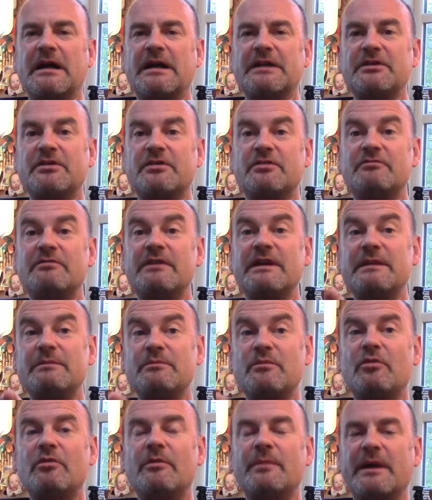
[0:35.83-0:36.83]
and you can
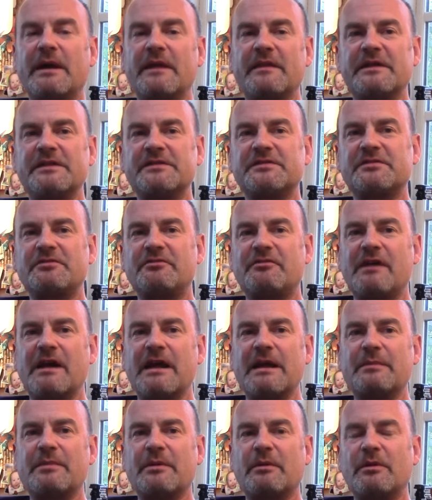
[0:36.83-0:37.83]
read more about this grape.